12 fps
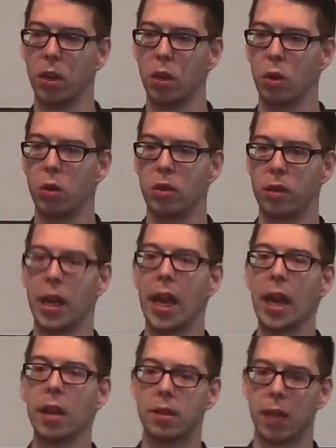who is an
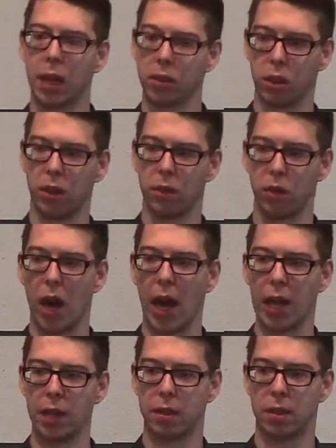ancestor of
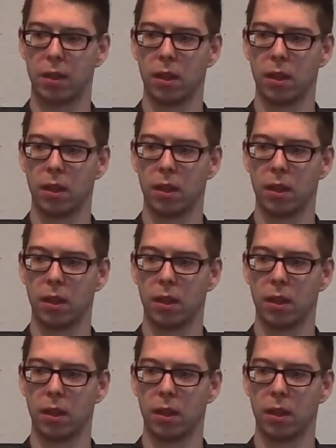Christ.